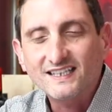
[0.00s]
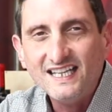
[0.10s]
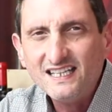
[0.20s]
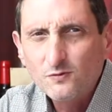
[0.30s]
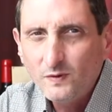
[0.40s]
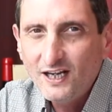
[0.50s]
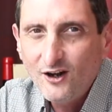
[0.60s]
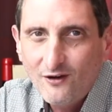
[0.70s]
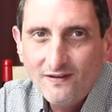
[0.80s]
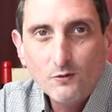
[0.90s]
Yes, we
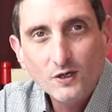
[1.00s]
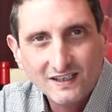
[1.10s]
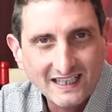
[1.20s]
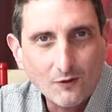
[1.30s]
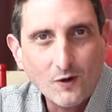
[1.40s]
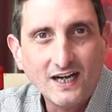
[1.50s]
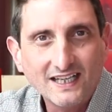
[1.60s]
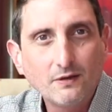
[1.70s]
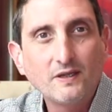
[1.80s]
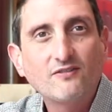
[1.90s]
love our terroir
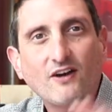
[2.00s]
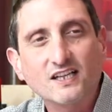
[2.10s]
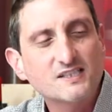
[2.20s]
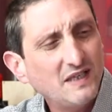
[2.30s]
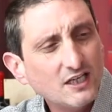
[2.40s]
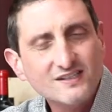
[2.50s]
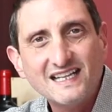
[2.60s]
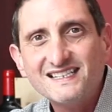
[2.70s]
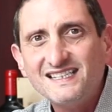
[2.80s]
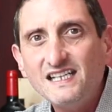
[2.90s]
here in France because
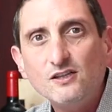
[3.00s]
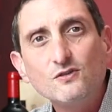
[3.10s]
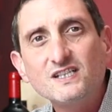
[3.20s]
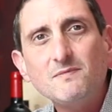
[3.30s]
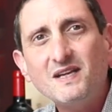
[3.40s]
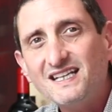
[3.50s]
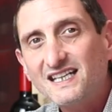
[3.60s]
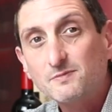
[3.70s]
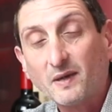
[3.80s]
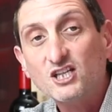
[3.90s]
that's the ultimate
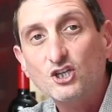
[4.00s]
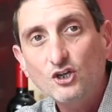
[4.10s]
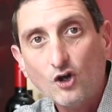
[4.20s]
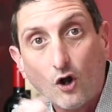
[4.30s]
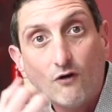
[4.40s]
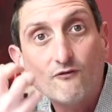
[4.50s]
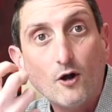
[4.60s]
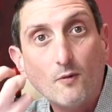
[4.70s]
expression of